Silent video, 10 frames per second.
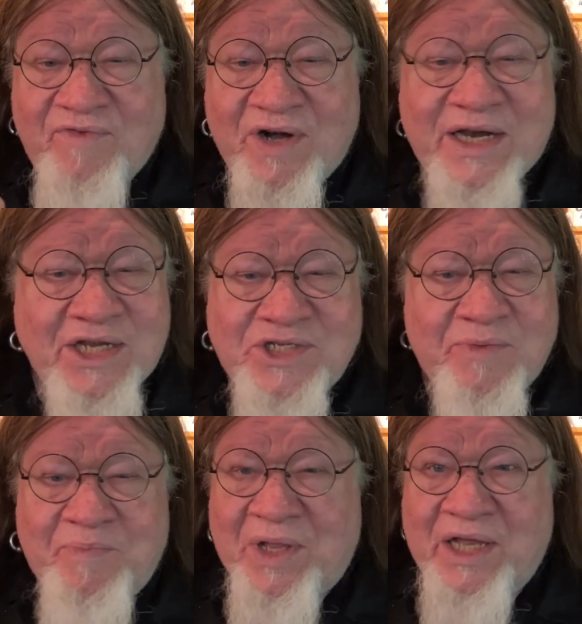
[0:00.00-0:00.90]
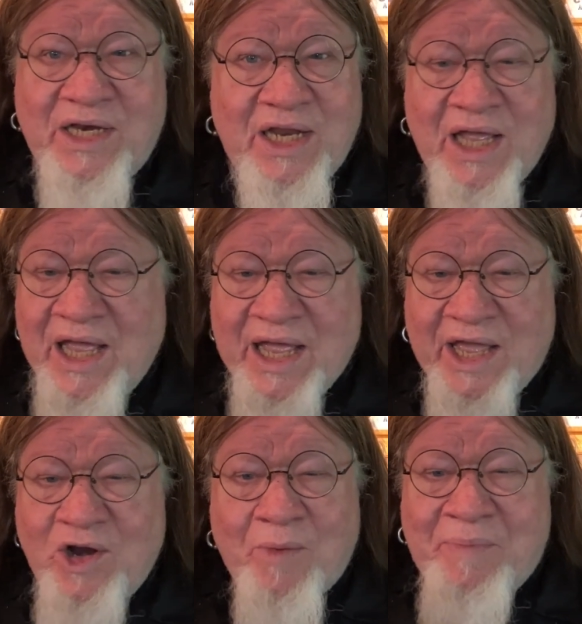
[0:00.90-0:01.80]
for discipline
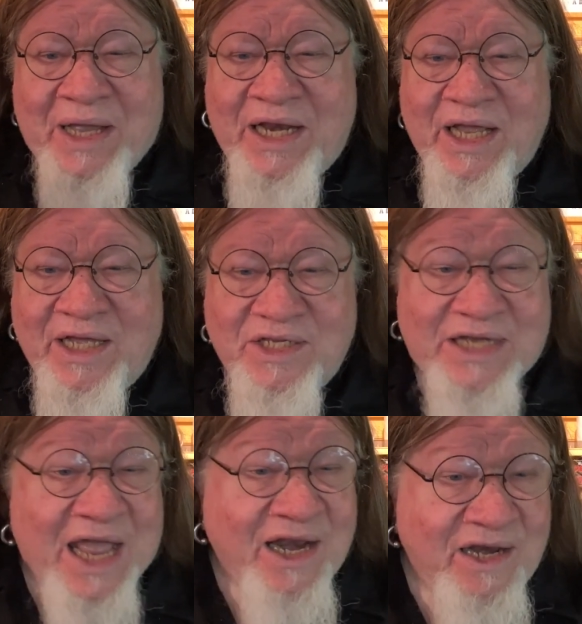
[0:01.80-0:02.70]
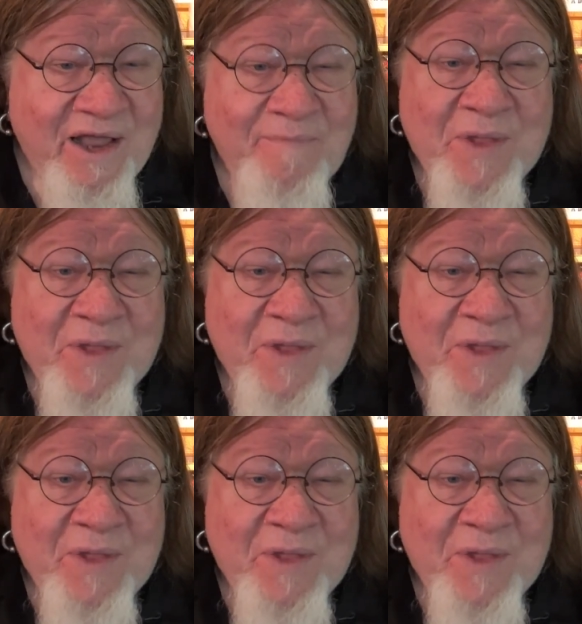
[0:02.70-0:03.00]
in obedience, and